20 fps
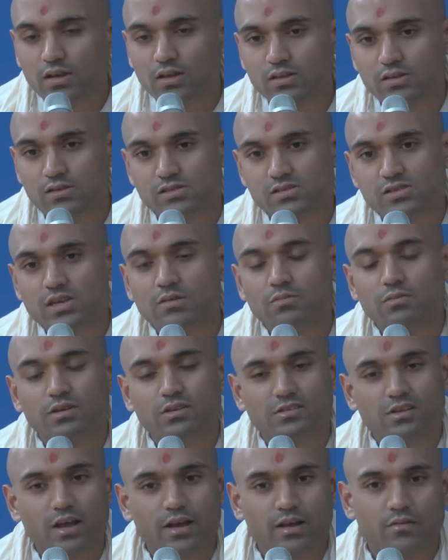In the same
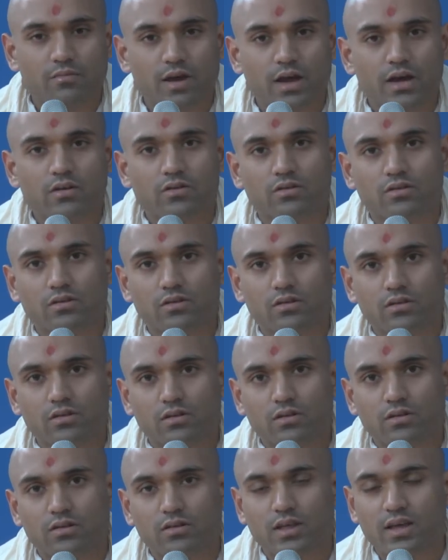exact manner,
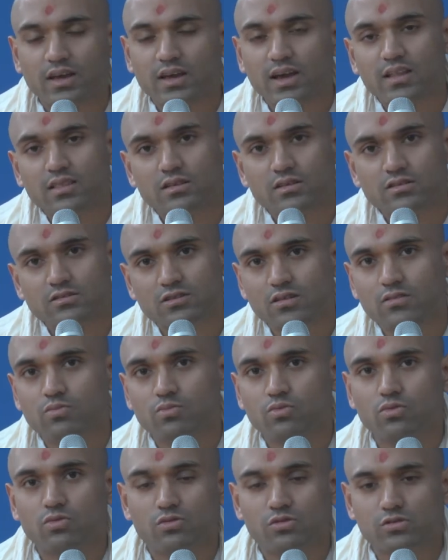Ekantik
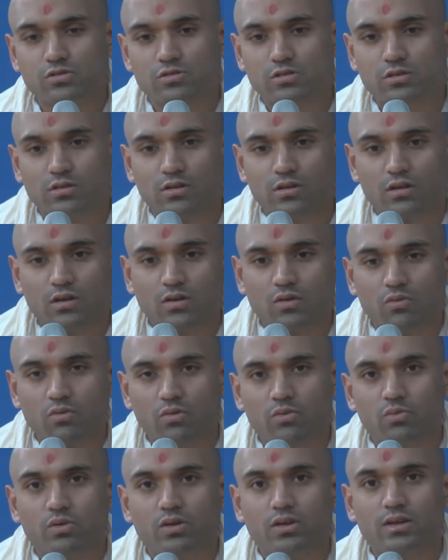Satpurush,
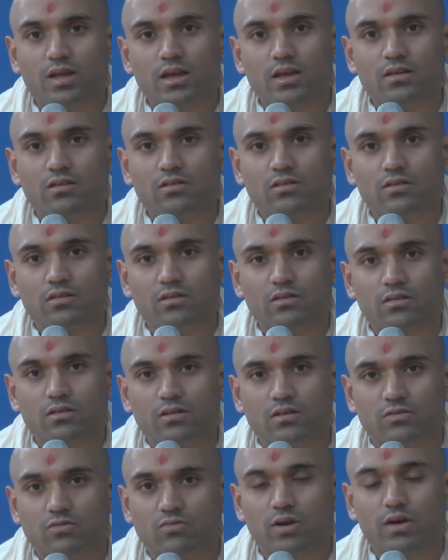when we take
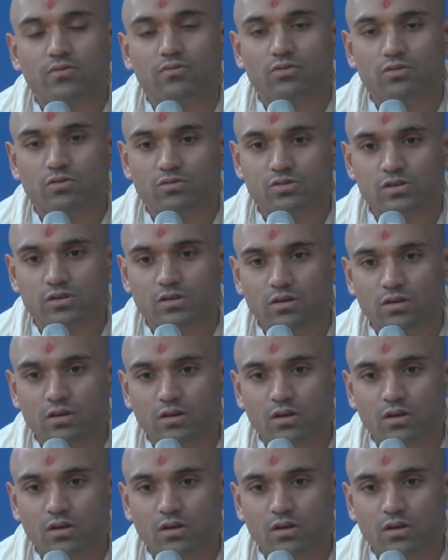his refuge,